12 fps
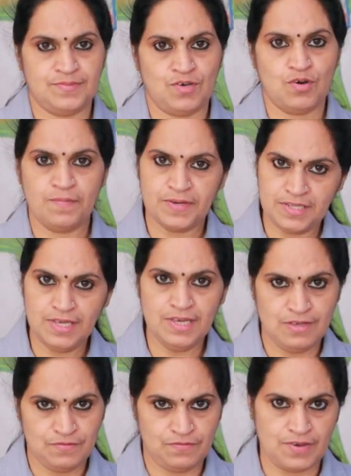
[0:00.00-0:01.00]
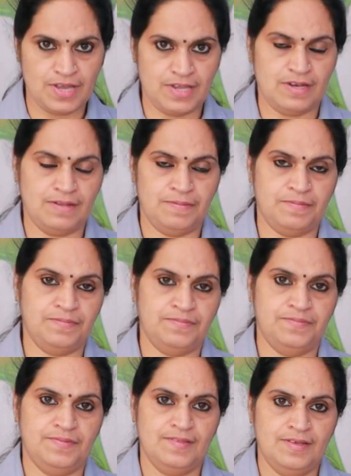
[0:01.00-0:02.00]
open the file,
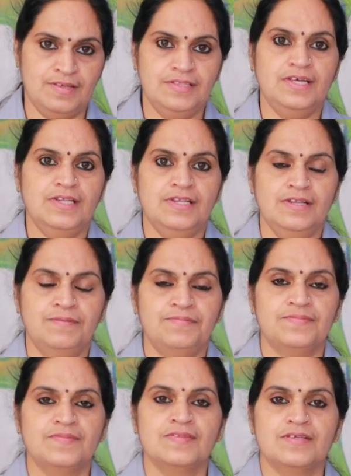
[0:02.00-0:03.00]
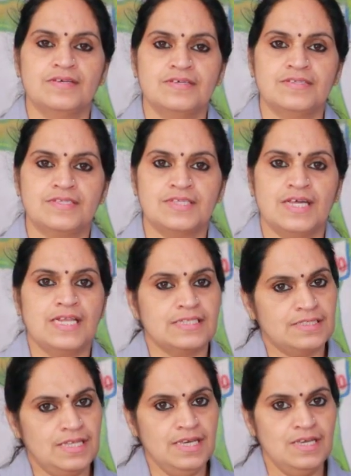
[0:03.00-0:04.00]
then
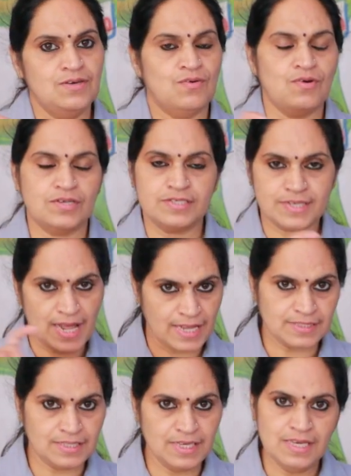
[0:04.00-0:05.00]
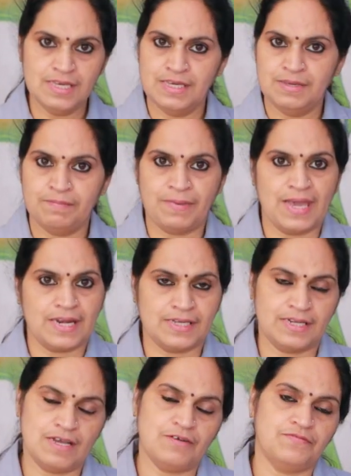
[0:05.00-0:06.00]
select the or drag the
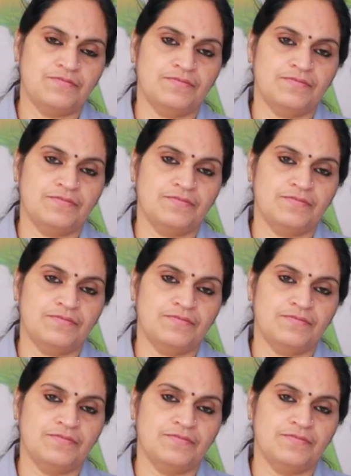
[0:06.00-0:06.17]
paragraph,